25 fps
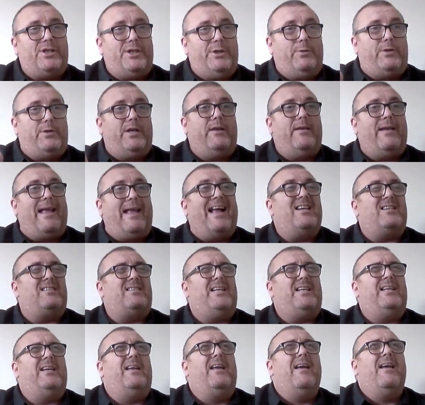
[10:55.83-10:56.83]
You can
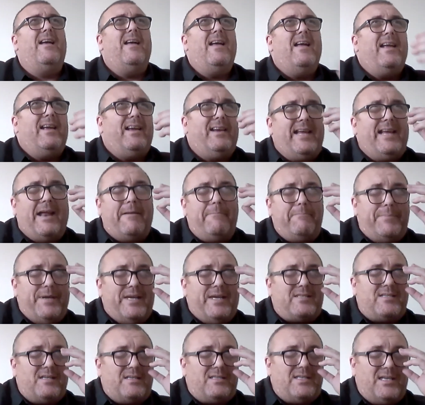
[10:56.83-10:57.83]
actually get
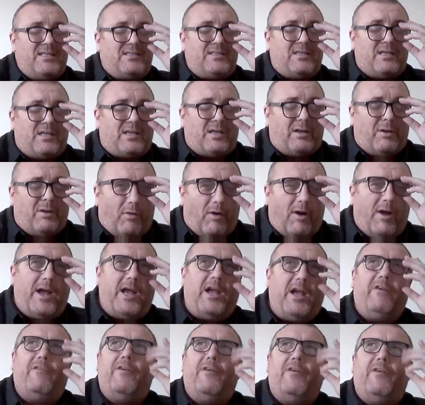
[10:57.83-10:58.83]
businesses to
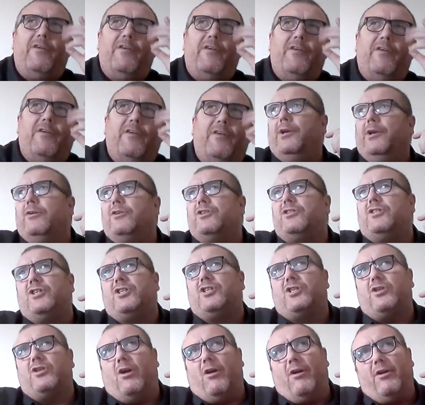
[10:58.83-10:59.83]
thrive and
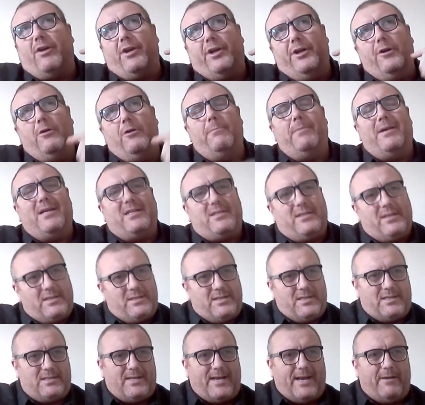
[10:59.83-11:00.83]
entrepreneurs to start new
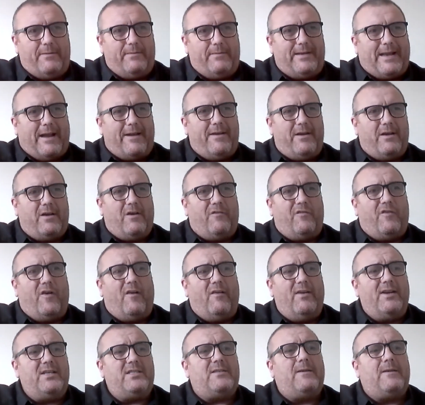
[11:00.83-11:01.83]
businesses now down in the
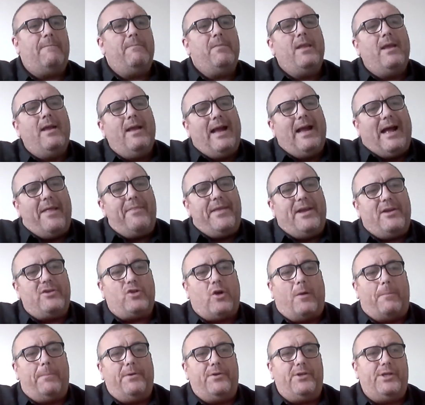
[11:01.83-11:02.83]
forest. And there's
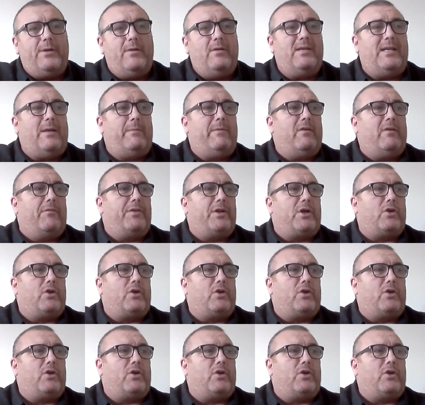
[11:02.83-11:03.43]
opportunity. We've got the